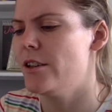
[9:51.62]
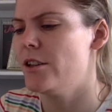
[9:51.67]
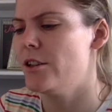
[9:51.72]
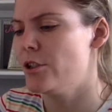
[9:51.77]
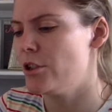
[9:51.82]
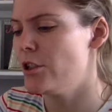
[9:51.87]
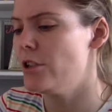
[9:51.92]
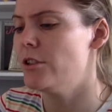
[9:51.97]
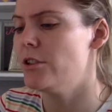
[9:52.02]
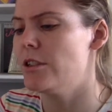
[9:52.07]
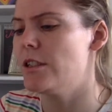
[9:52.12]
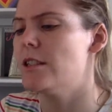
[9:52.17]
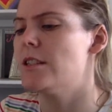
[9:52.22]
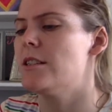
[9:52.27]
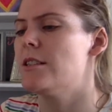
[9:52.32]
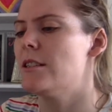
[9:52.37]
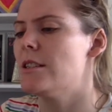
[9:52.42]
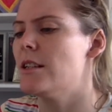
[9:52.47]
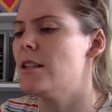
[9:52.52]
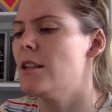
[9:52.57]
She nodded
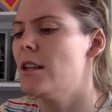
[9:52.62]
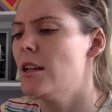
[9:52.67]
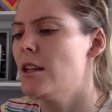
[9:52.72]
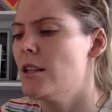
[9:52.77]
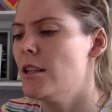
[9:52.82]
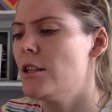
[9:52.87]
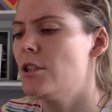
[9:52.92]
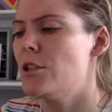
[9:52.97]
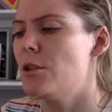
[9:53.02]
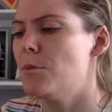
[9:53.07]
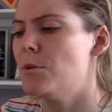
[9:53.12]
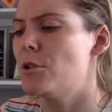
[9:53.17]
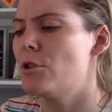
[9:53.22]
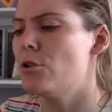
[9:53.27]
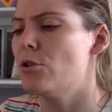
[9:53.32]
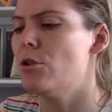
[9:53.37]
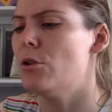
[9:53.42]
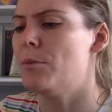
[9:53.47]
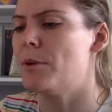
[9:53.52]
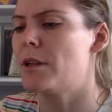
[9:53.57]
and said, Yes, she was
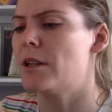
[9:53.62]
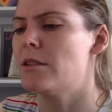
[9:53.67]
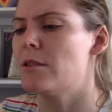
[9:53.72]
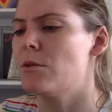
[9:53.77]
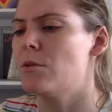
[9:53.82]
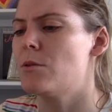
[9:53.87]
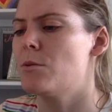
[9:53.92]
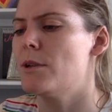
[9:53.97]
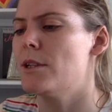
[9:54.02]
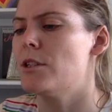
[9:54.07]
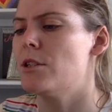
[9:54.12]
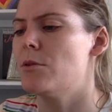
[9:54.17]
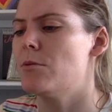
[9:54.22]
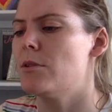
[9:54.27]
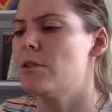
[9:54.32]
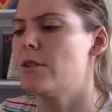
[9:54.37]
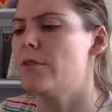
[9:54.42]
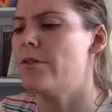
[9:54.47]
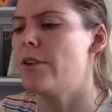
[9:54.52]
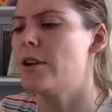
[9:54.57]
sure, because it was when she
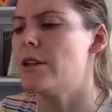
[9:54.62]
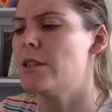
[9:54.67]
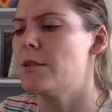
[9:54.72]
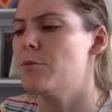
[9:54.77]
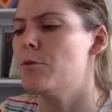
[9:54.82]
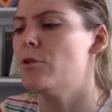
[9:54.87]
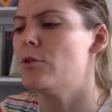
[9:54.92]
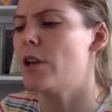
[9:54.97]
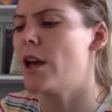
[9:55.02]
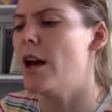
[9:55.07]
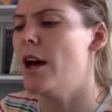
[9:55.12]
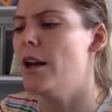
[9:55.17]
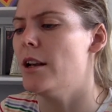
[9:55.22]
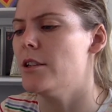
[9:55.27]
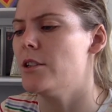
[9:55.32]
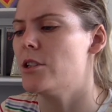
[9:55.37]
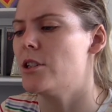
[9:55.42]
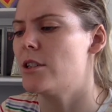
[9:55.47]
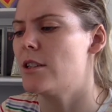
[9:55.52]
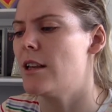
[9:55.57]
was a very small girl and
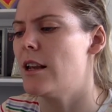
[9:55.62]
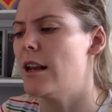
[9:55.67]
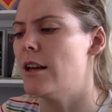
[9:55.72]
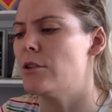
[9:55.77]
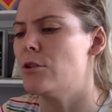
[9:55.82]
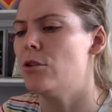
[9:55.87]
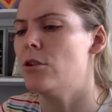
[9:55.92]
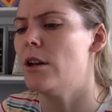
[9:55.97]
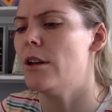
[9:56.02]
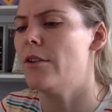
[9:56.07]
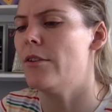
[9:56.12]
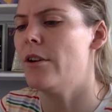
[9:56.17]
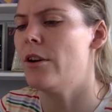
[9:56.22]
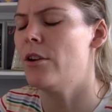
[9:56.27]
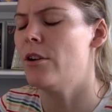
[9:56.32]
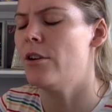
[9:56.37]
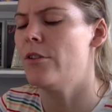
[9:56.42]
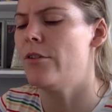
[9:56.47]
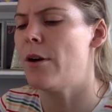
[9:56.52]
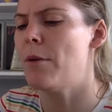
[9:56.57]
she still had
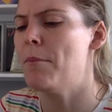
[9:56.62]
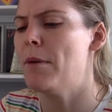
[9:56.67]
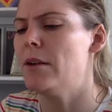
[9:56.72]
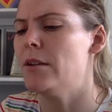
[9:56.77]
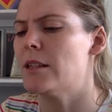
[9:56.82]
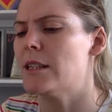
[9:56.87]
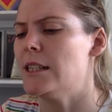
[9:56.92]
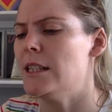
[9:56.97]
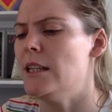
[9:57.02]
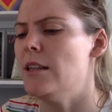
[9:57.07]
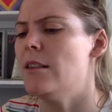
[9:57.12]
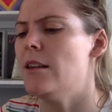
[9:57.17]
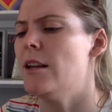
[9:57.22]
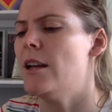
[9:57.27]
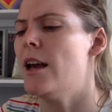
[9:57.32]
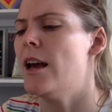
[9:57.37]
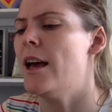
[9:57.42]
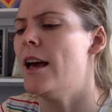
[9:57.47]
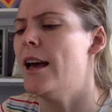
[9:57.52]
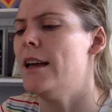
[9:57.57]
all of her milk teeth in
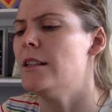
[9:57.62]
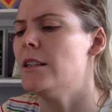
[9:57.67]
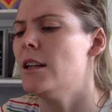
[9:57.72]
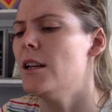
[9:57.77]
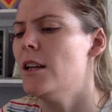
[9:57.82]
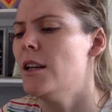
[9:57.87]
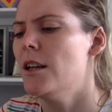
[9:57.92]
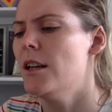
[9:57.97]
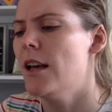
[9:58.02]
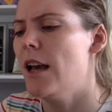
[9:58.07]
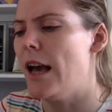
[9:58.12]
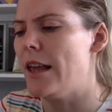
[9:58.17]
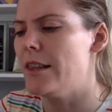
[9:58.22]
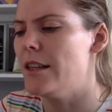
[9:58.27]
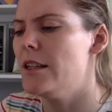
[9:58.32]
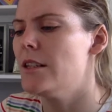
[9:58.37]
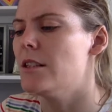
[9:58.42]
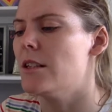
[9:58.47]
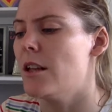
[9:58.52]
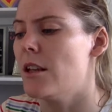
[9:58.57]
her head. And the
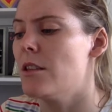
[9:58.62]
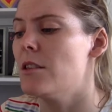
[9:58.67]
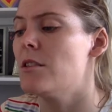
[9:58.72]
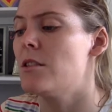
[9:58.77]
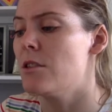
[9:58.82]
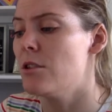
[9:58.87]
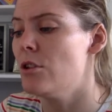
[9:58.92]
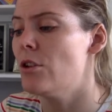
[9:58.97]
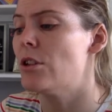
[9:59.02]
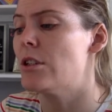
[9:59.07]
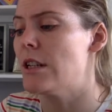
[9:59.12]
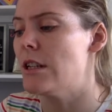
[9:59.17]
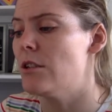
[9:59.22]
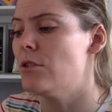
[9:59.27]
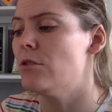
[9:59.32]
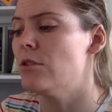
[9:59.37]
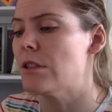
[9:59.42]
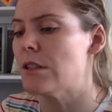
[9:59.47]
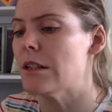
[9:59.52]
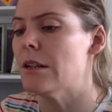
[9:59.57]
Indians nodded
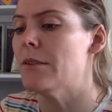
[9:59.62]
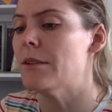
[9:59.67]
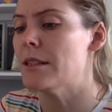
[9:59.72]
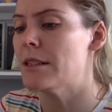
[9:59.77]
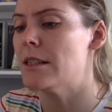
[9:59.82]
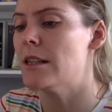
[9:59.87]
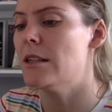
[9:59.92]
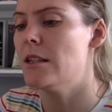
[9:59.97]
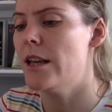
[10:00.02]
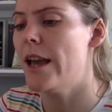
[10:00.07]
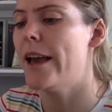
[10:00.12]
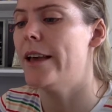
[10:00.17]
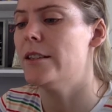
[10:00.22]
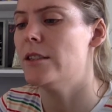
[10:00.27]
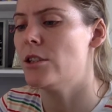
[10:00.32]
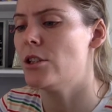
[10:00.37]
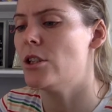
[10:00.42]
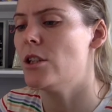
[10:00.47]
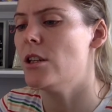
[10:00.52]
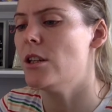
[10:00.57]
also and said yes,
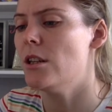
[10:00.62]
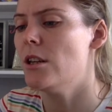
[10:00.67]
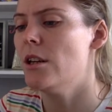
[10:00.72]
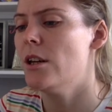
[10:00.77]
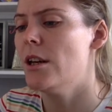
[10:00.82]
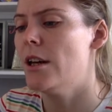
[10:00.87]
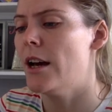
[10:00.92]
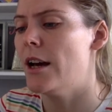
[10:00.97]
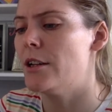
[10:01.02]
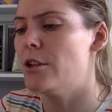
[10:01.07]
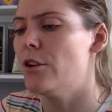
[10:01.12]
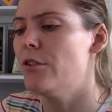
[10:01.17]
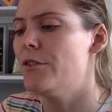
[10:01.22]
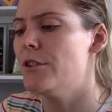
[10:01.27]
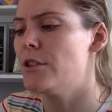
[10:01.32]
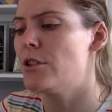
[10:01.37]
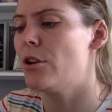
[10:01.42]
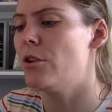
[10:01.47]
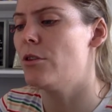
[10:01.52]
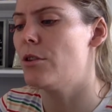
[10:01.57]
she had often
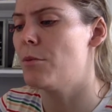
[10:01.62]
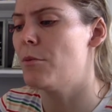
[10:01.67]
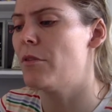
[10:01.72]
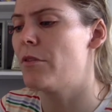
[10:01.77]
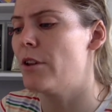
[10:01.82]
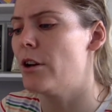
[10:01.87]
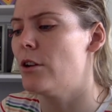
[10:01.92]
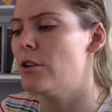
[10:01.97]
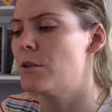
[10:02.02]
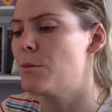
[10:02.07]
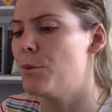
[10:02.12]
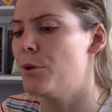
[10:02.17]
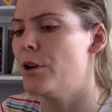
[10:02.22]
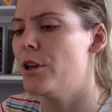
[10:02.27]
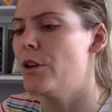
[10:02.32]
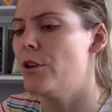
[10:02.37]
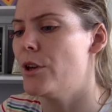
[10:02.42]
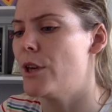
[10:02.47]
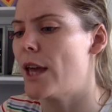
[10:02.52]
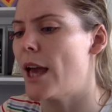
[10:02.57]
told them of the lost boy
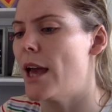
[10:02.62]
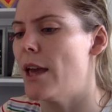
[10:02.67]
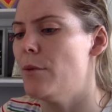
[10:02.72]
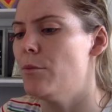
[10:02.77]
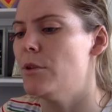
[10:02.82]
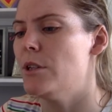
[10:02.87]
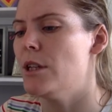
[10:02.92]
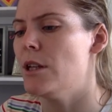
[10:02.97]
who came when